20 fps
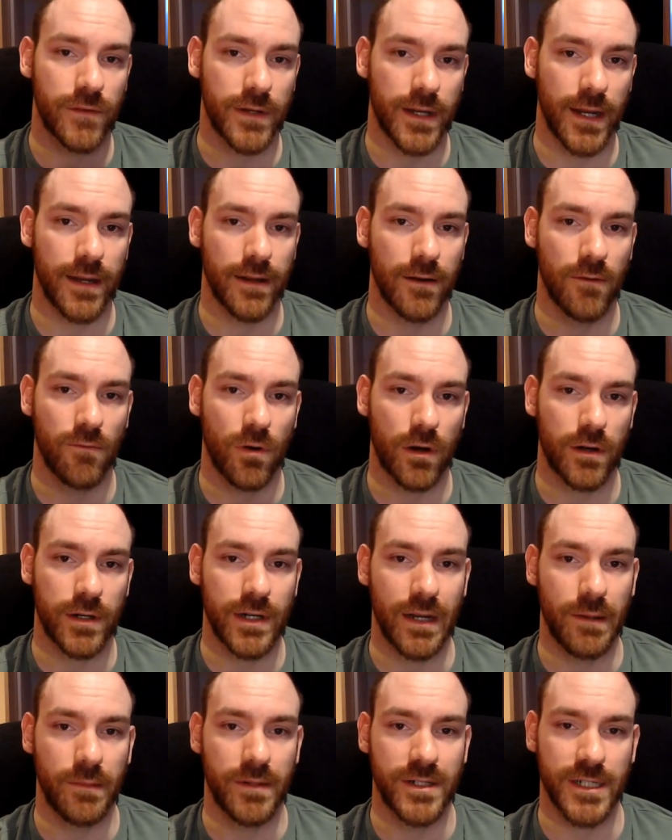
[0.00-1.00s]
king,
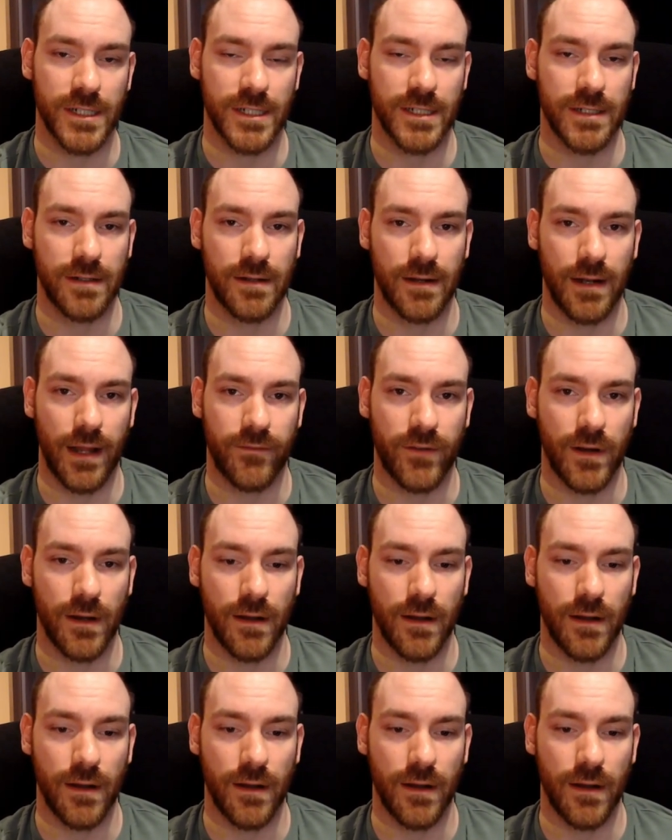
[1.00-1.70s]
warrior, magician, and lover